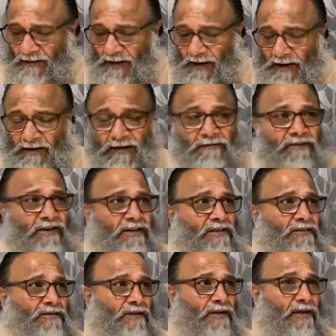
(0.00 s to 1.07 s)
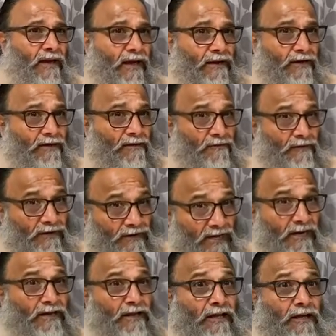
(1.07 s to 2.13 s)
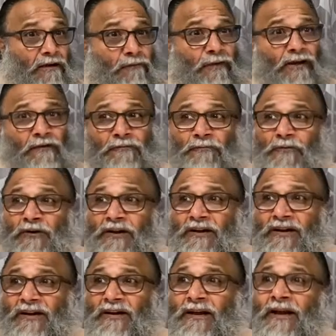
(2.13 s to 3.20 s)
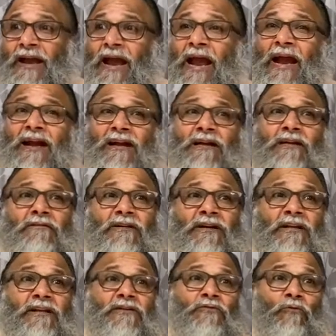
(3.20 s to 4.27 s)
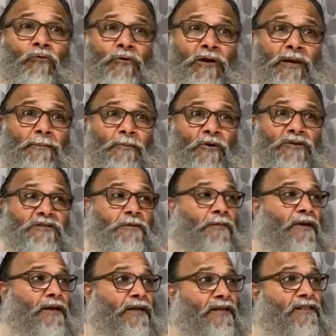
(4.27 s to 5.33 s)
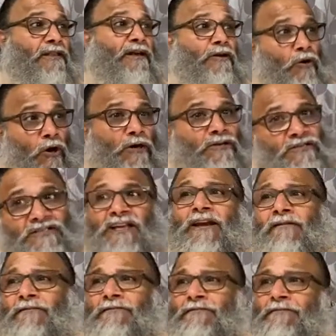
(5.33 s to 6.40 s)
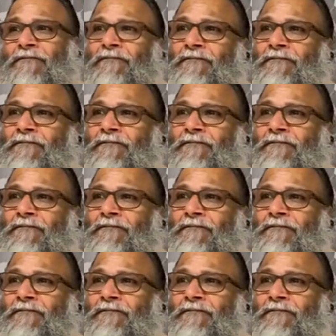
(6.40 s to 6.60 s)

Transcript: Activity is, and a technical way of putting it, activity is only possible in the not self.